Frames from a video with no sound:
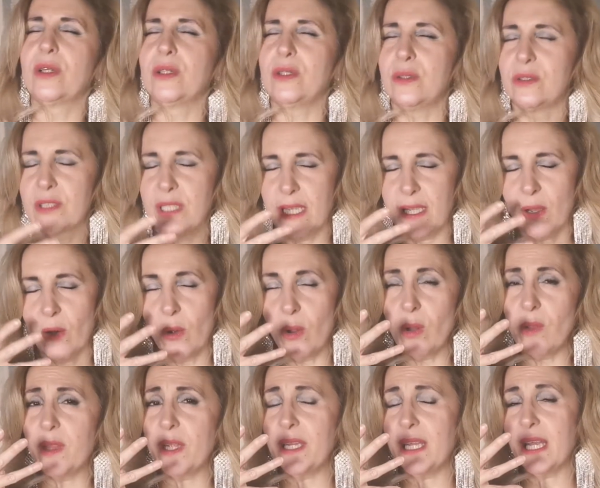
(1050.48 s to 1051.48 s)
you take
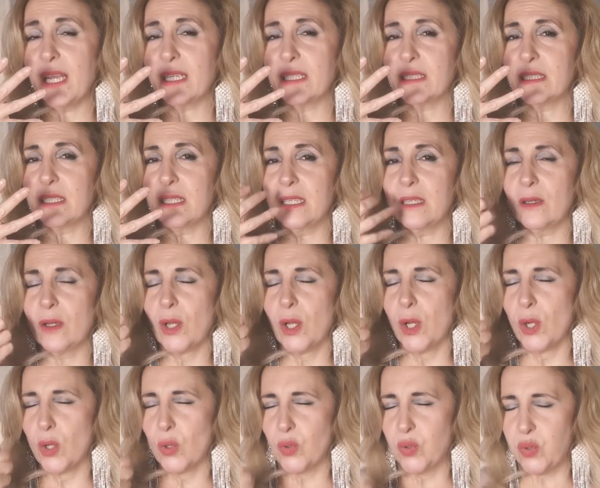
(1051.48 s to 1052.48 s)
all the negative,
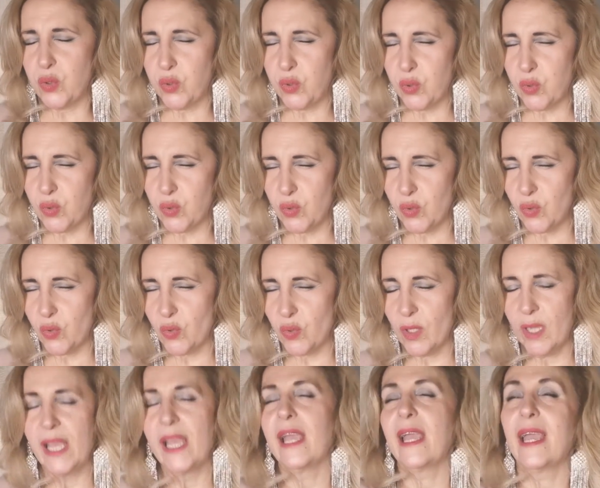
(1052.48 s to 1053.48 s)

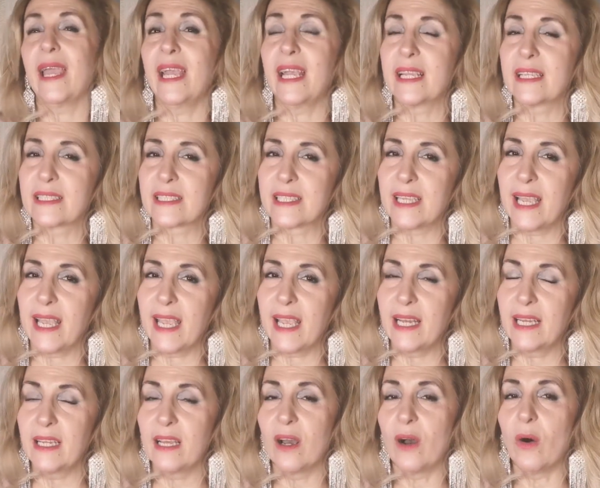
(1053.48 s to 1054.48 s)

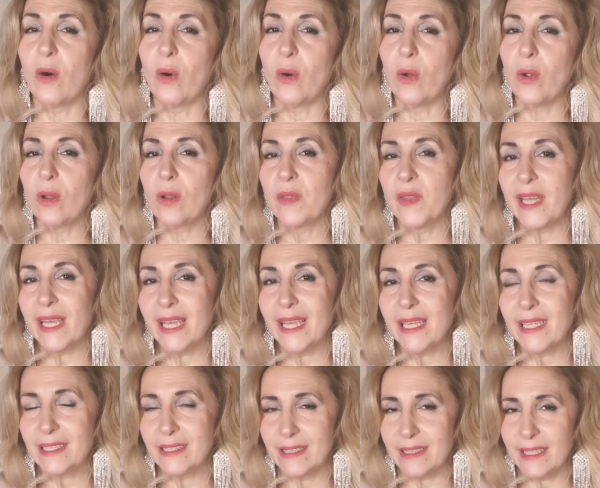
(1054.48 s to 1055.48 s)
exhale all the
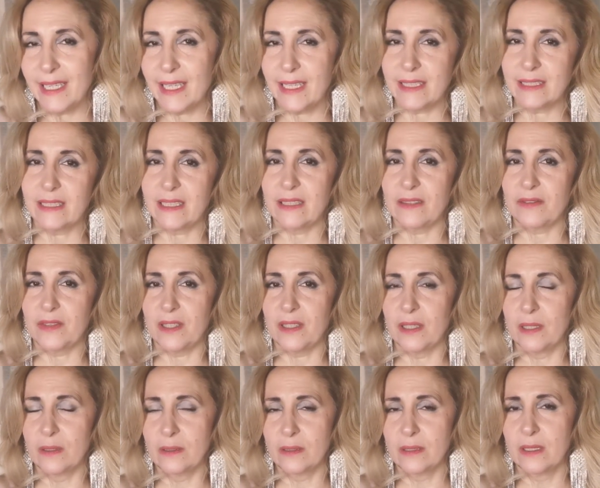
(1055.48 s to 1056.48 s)
negative, you
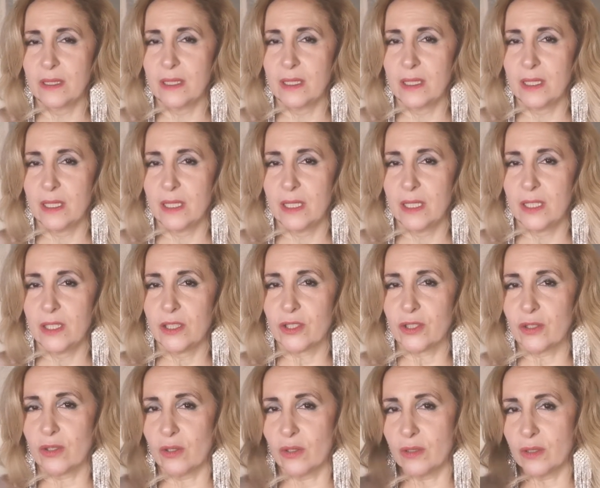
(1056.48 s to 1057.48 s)
know?
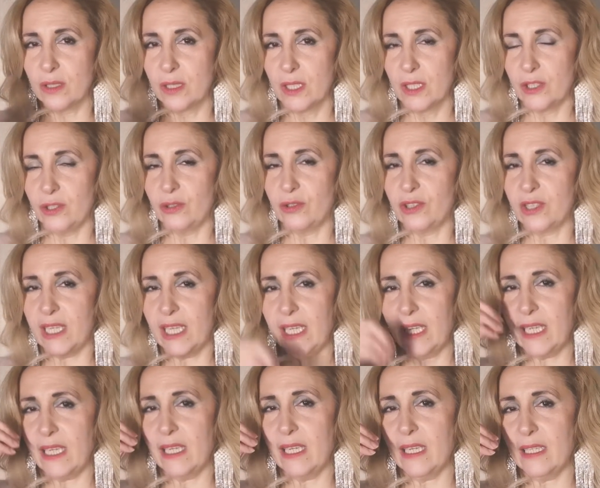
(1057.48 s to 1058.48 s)
So you
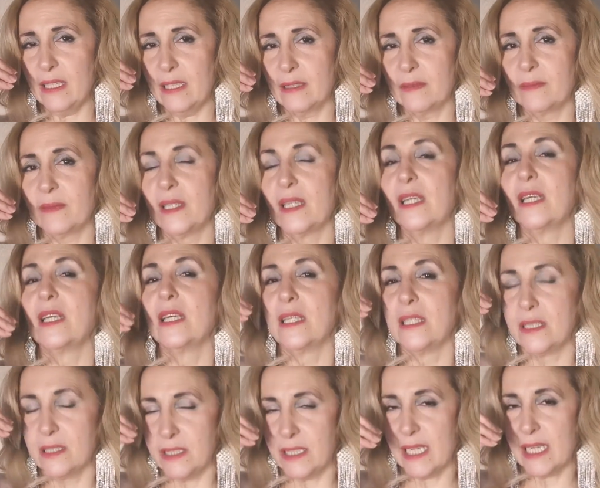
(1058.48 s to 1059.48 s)
take it
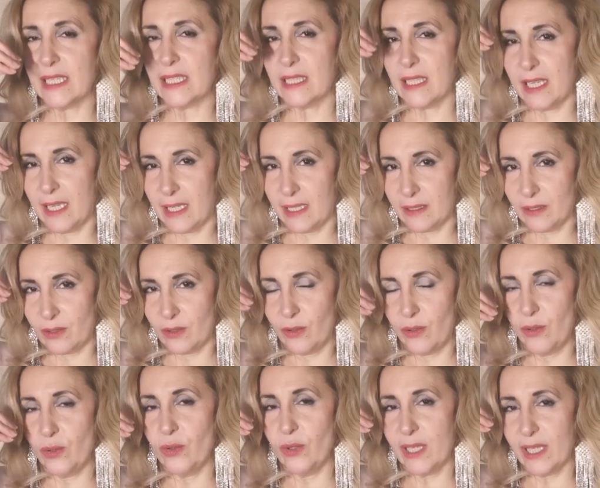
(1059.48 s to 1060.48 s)
just to
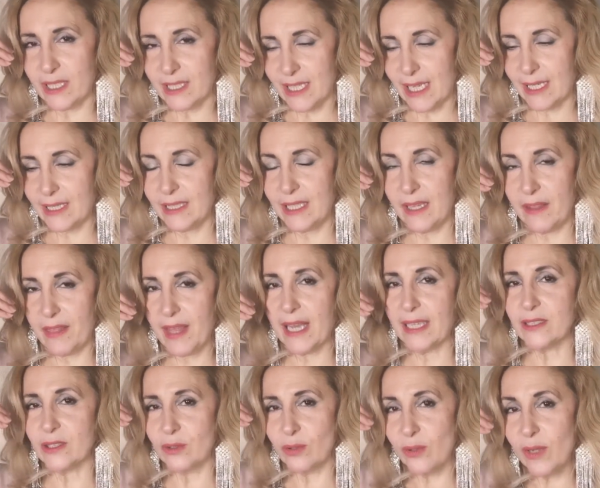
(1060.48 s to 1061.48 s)
do exactly
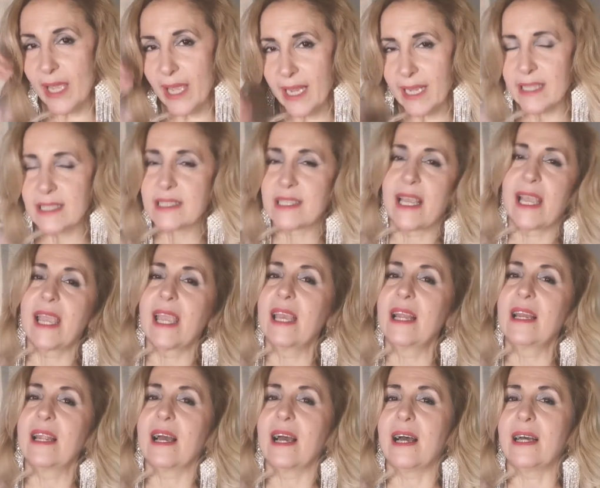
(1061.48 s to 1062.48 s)
that, to
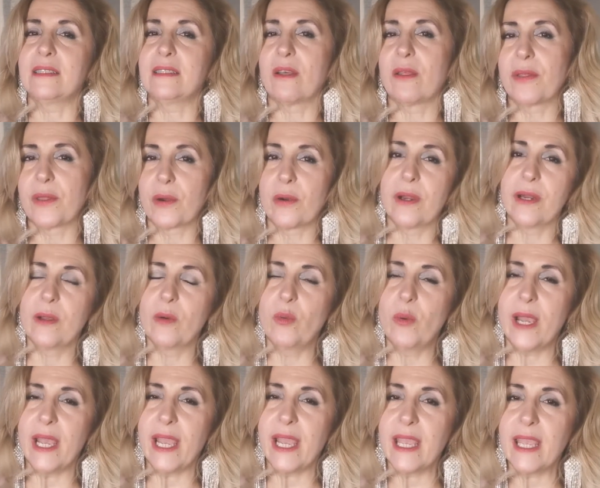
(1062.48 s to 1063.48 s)
exhale and throw it
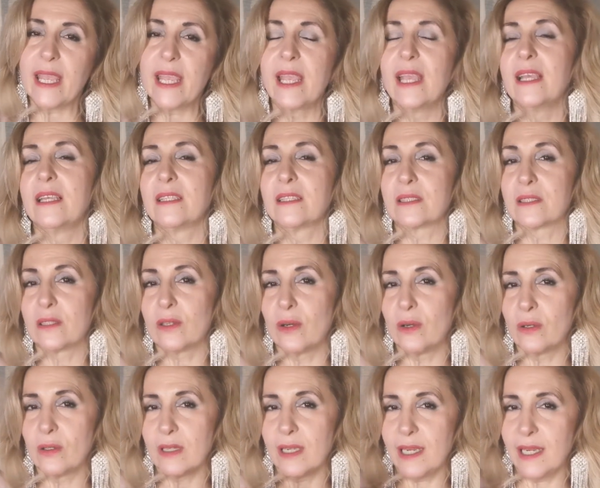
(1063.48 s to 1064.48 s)
away,
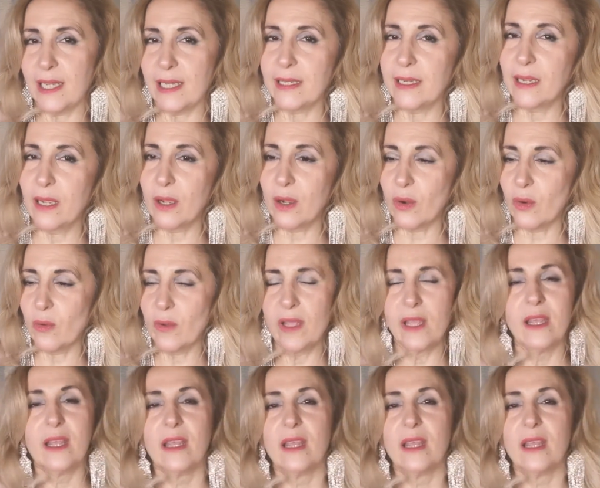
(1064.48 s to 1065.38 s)
so let it go.